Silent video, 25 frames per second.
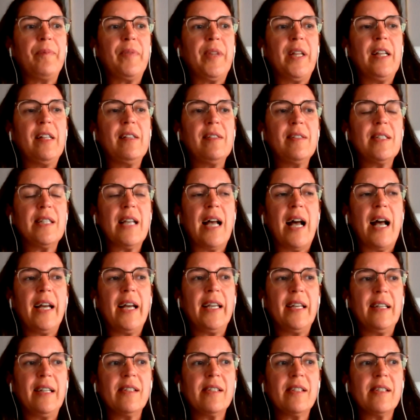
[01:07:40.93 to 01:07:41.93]
in
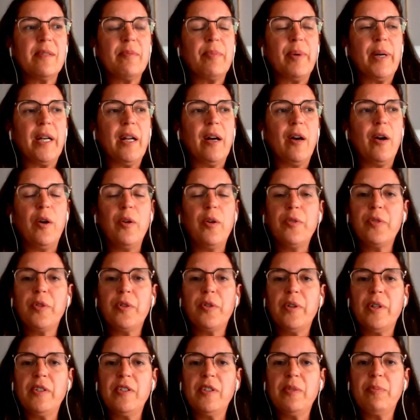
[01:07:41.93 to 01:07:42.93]
science, but
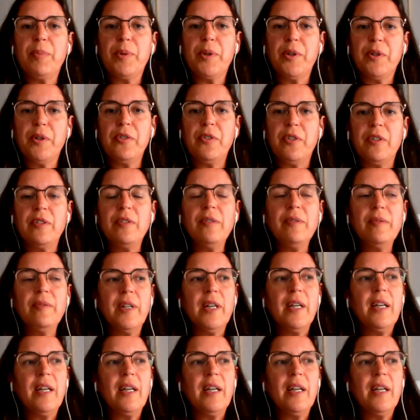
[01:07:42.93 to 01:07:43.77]
also as a person.